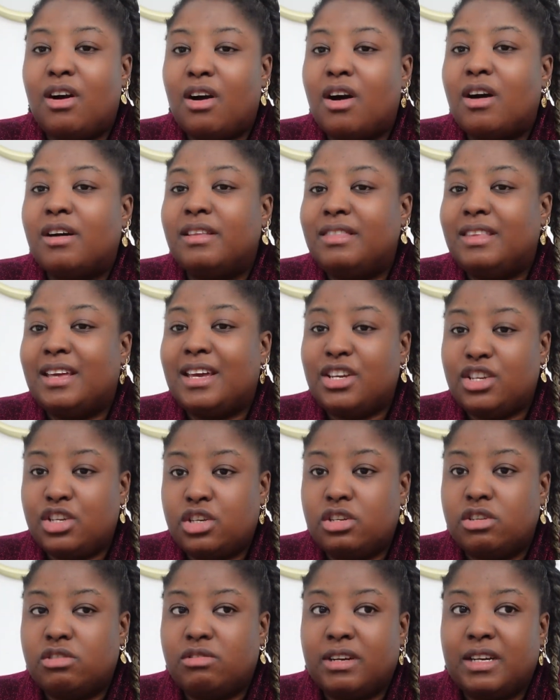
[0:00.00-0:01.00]
are their
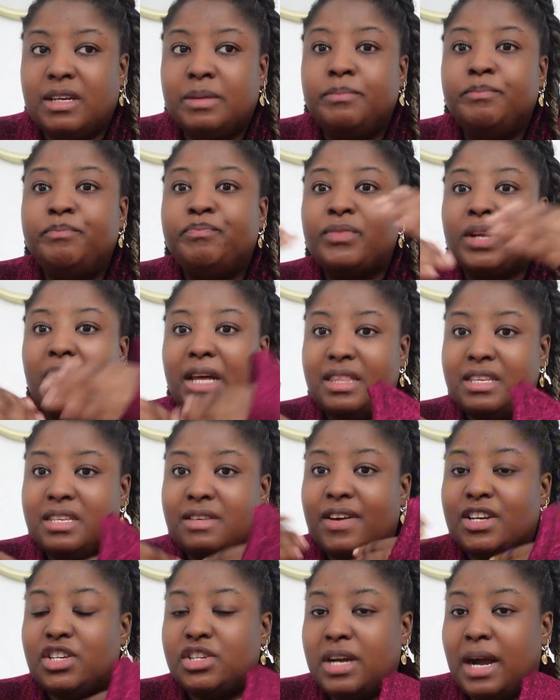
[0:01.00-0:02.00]
history and things have
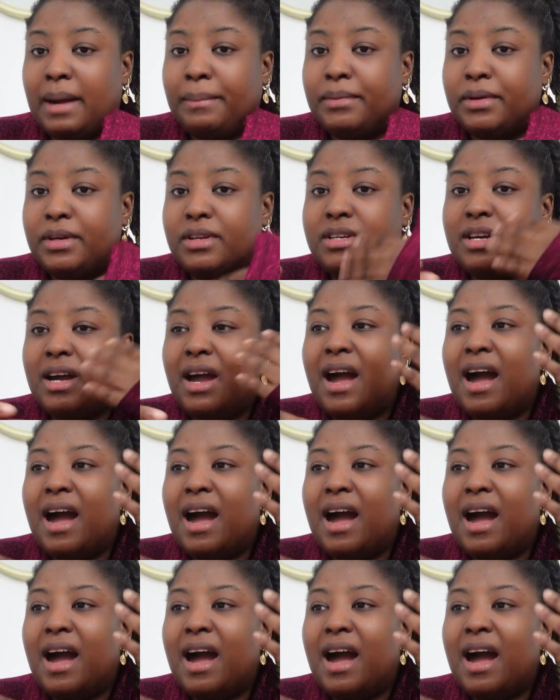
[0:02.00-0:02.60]
actually happened